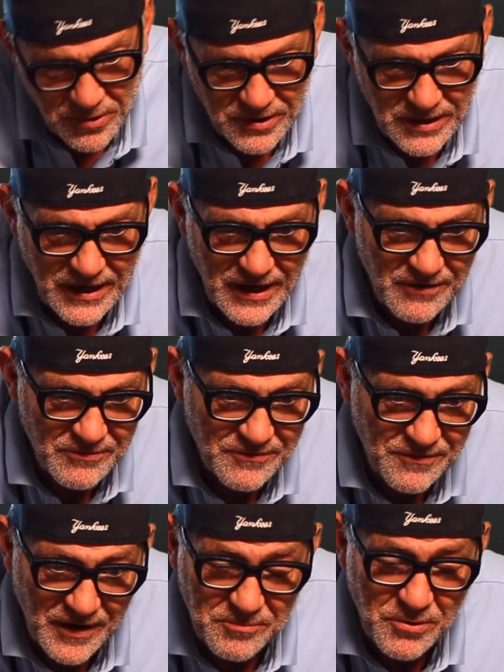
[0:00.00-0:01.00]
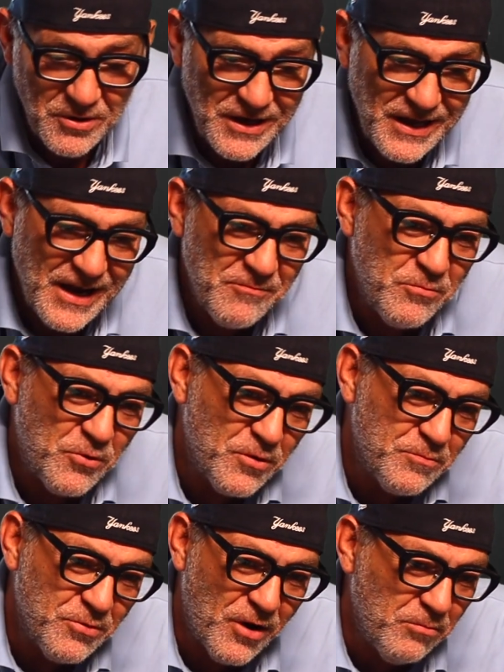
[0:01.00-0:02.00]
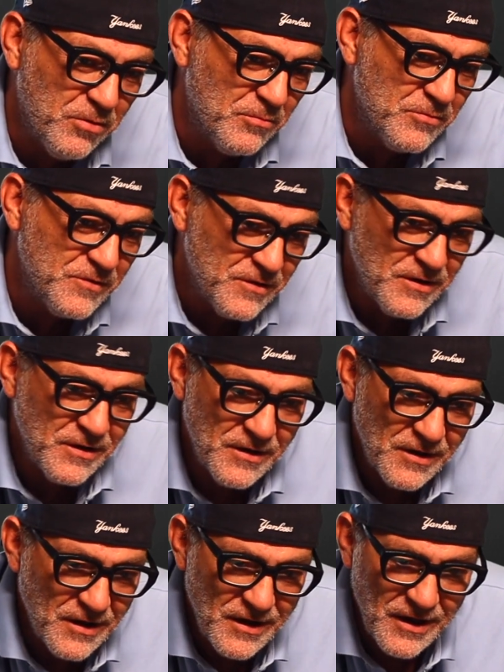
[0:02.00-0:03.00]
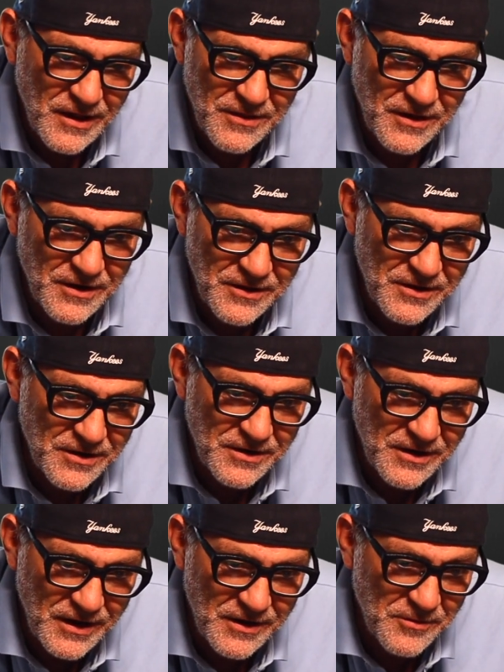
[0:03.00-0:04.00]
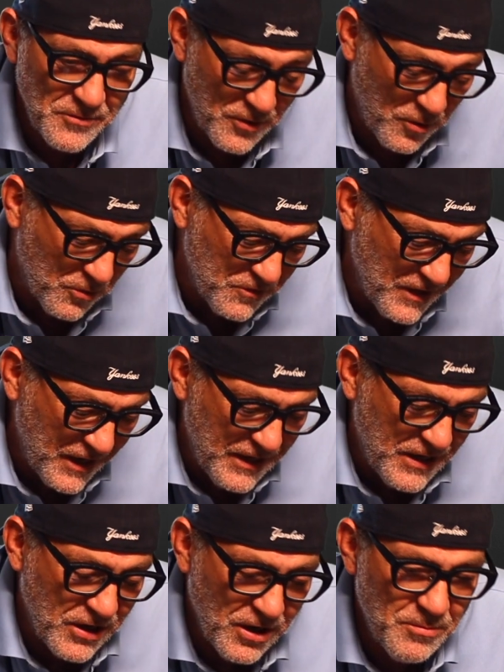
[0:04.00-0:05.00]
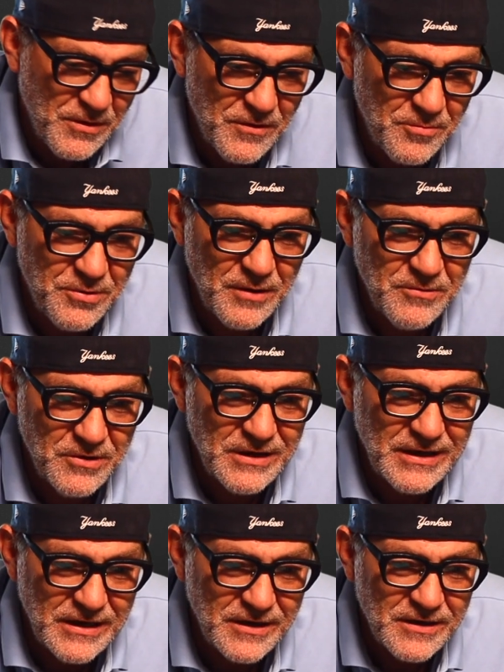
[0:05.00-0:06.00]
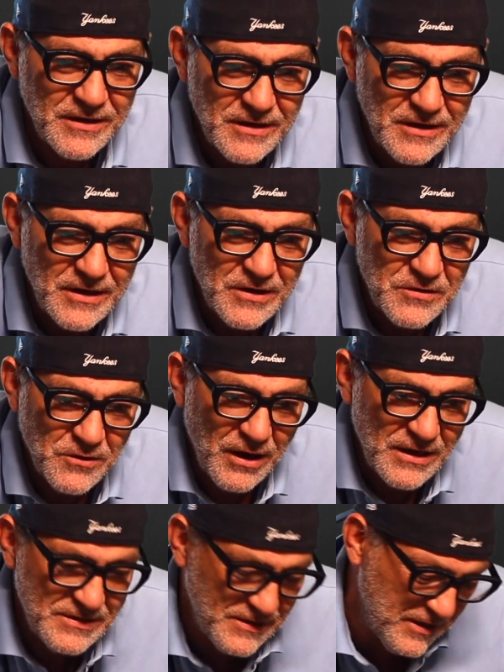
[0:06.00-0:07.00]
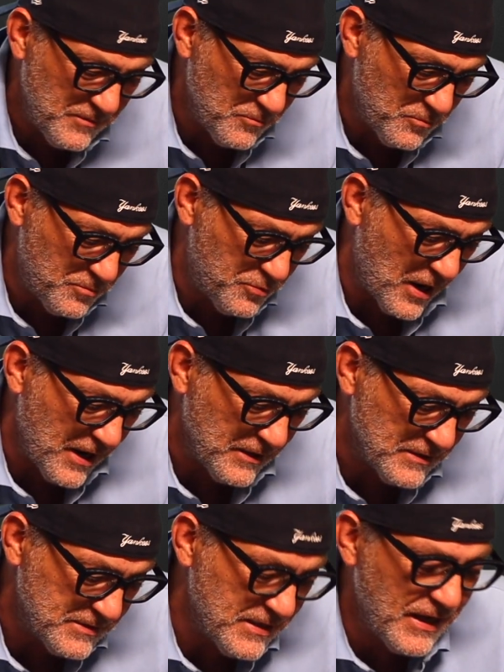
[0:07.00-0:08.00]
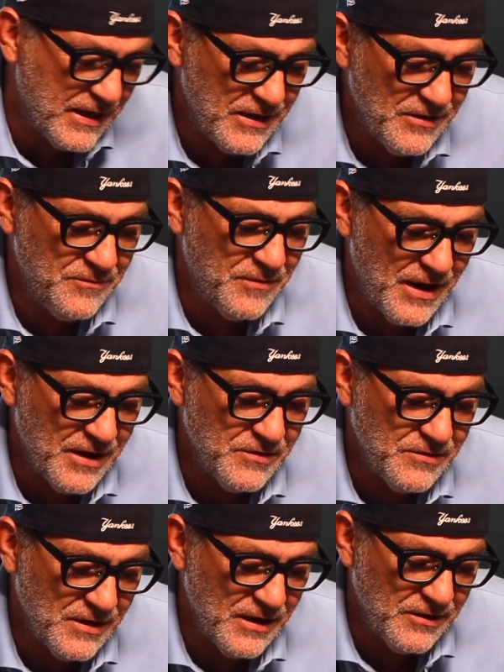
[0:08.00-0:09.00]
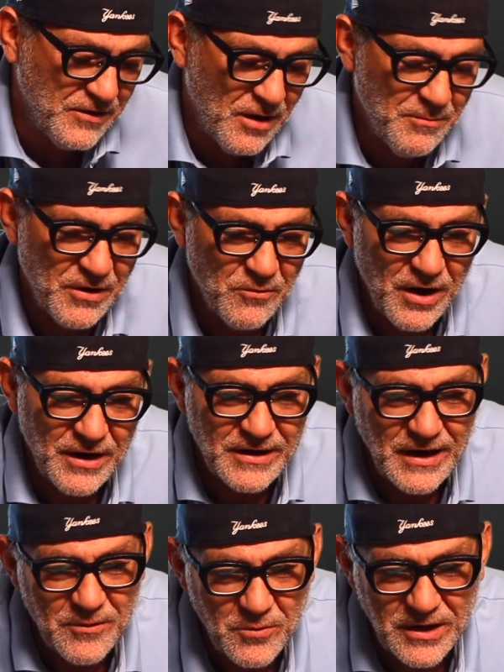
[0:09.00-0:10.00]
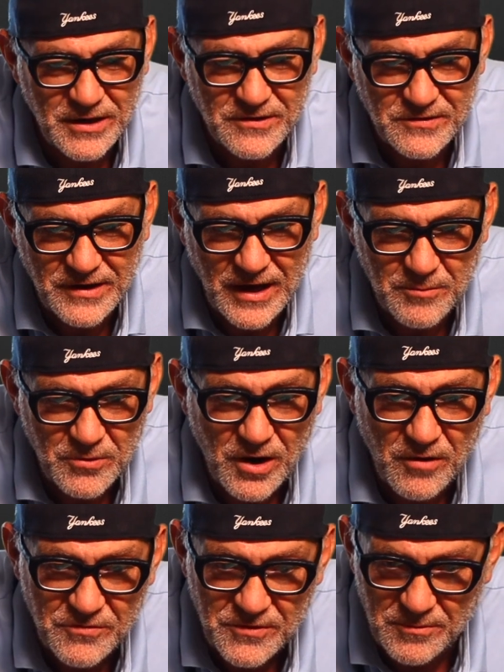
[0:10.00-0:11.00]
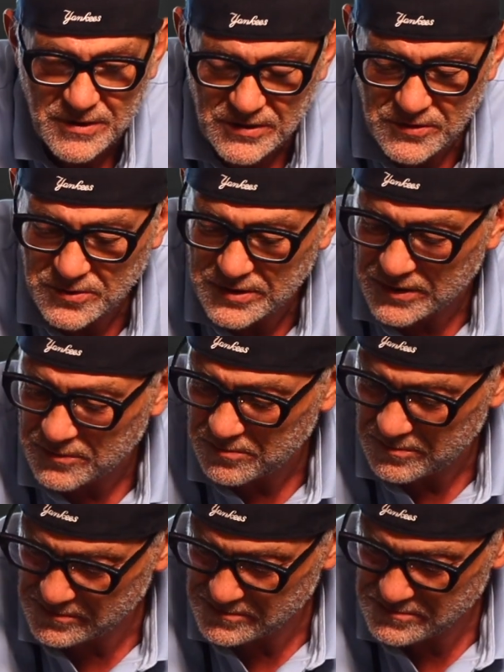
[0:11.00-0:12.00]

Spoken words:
that Burnley have. In fact, Burnley have more problems than almost any club in the Premier League. So I see Brighton taking advantage and coming right and winning this game comfortably 2-0.